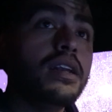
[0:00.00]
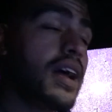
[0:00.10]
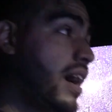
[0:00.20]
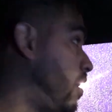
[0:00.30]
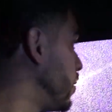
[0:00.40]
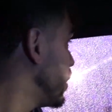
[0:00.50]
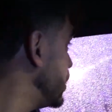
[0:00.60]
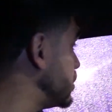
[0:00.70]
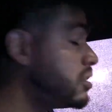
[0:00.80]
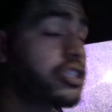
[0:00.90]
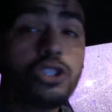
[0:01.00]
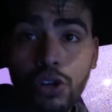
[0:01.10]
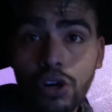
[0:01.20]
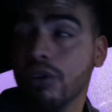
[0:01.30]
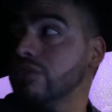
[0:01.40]
Now, it is a
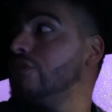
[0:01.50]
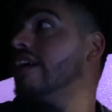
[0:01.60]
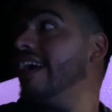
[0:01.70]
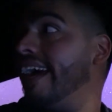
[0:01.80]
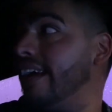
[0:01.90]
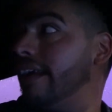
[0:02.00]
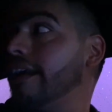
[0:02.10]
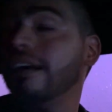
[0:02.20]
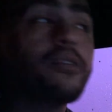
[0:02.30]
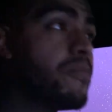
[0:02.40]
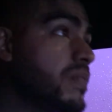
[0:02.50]
struggle to get here,